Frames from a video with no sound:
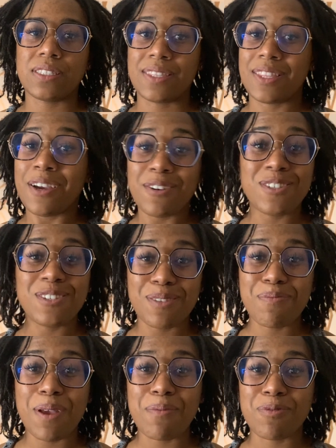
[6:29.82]
they're just
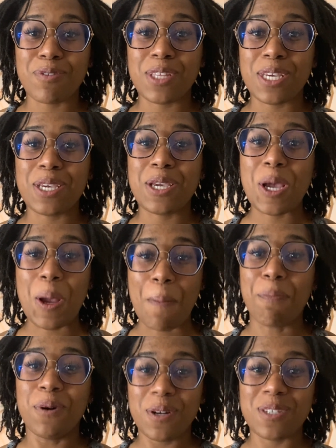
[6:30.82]
sometimes really
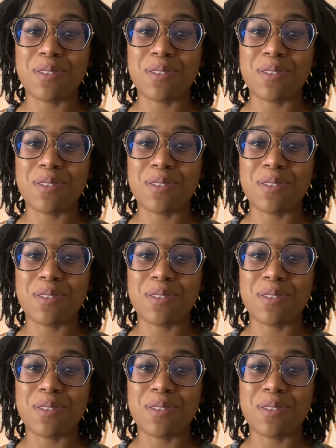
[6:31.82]
booked,